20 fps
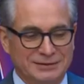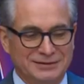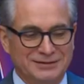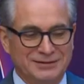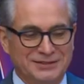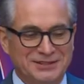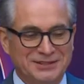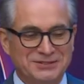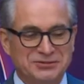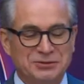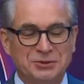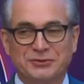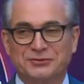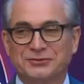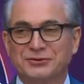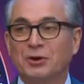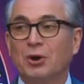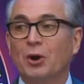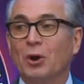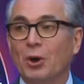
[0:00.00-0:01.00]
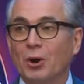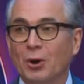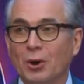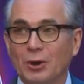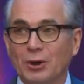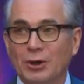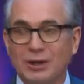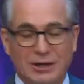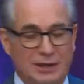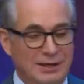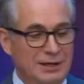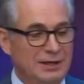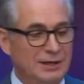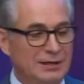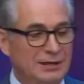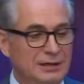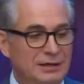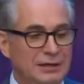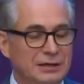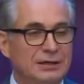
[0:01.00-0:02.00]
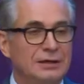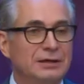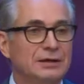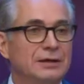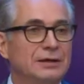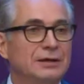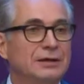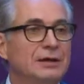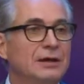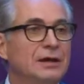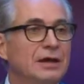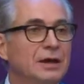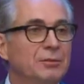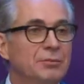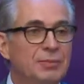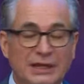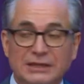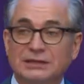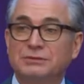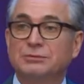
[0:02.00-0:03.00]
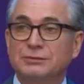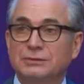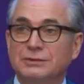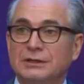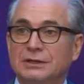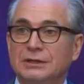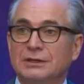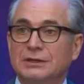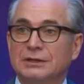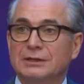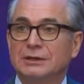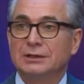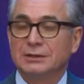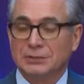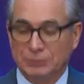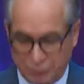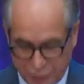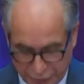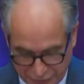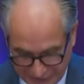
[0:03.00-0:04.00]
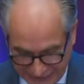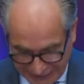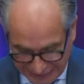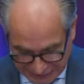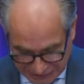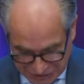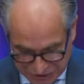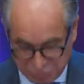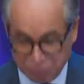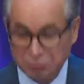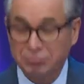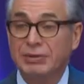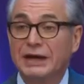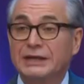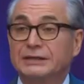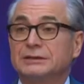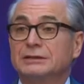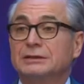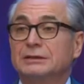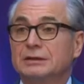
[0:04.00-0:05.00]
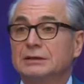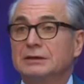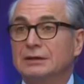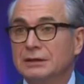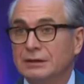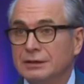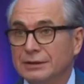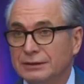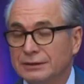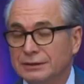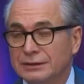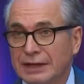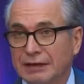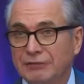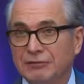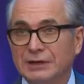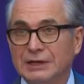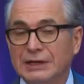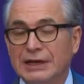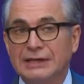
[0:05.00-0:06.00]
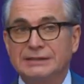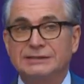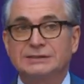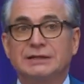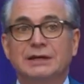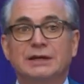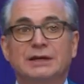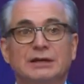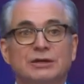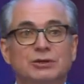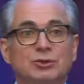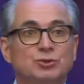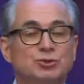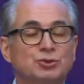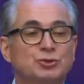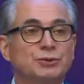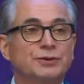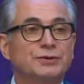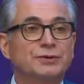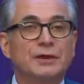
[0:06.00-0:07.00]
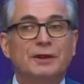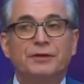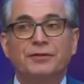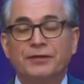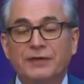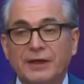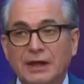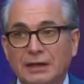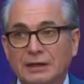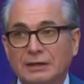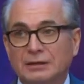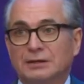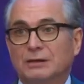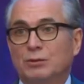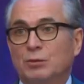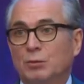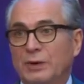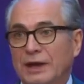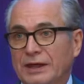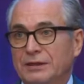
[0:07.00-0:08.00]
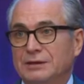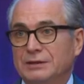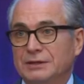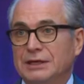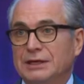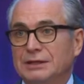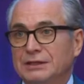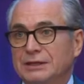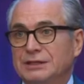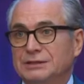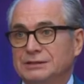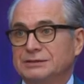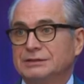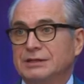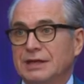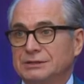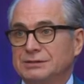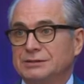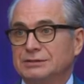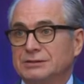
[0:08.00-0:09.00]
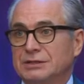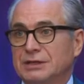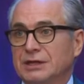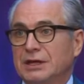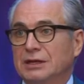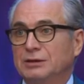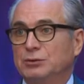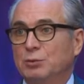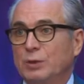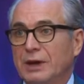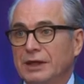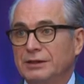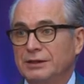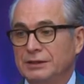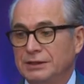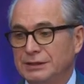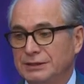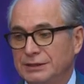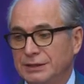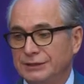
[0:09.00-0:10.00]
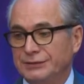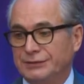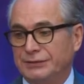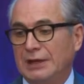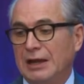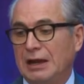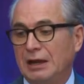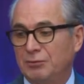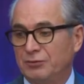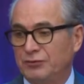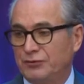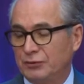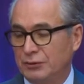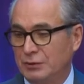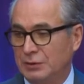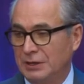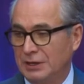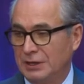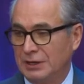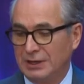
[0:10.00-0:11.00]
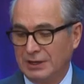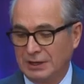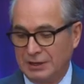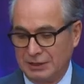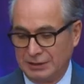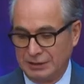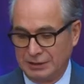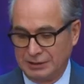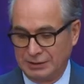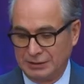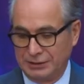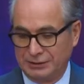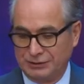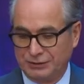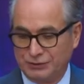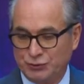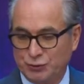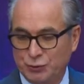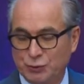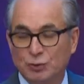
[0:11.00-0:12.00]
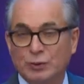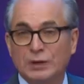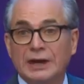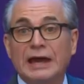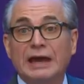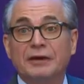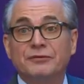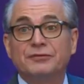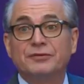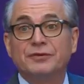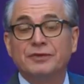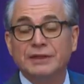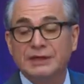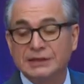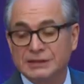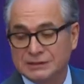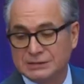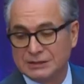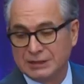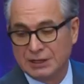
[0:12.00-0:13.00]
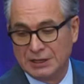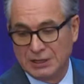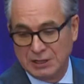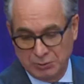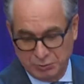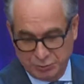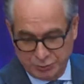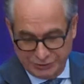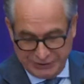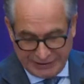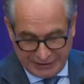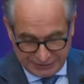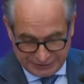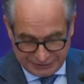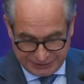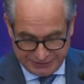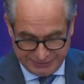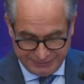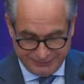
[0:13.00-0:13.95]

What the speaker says: deserves all patent protection, but nevertheless you should think whether it is necessary and whether it is helpful to have these protection.